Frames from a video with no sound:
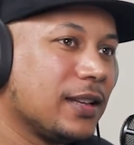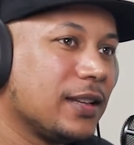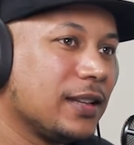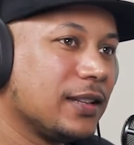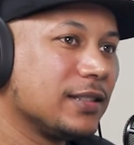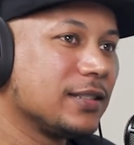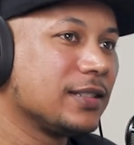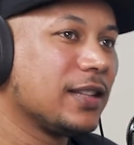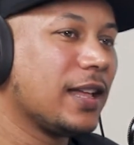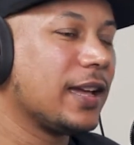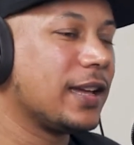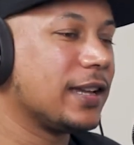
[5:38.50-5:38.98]

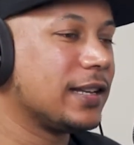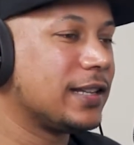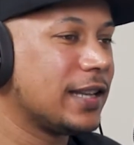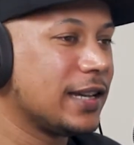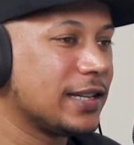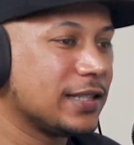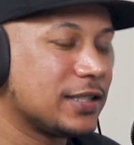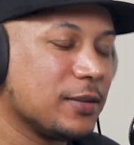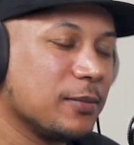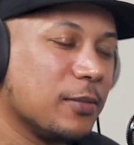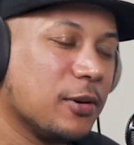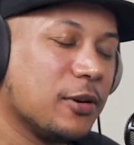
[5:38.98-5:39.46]
It's like a
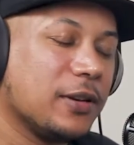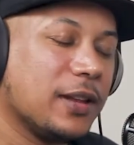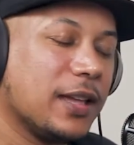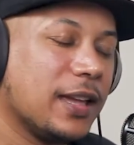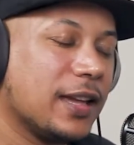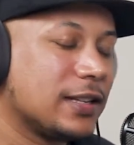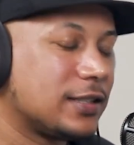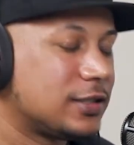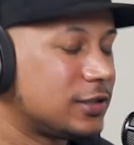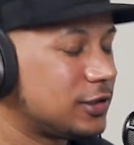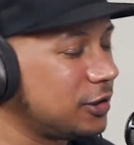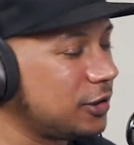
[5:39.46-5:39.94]
testimony
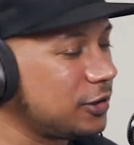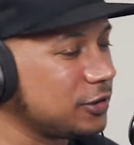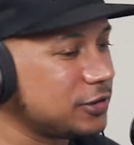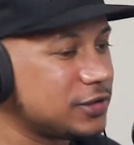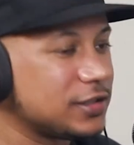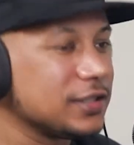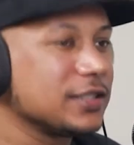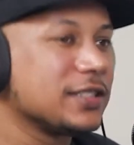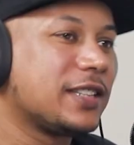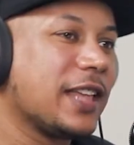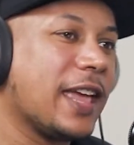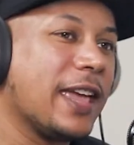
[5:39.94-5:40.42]
at church.
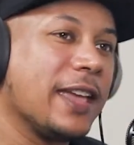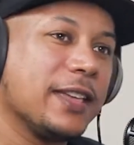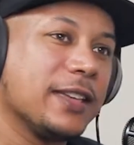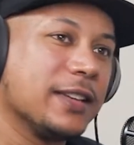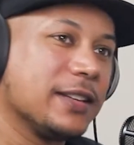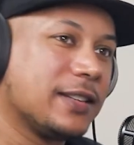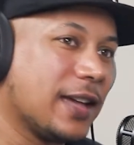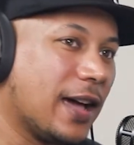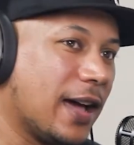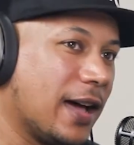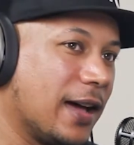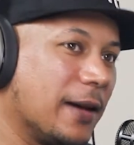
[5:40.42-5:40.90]
Just take
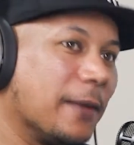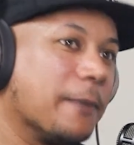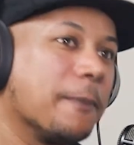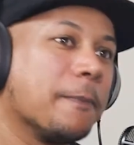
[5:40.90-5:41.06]
your time.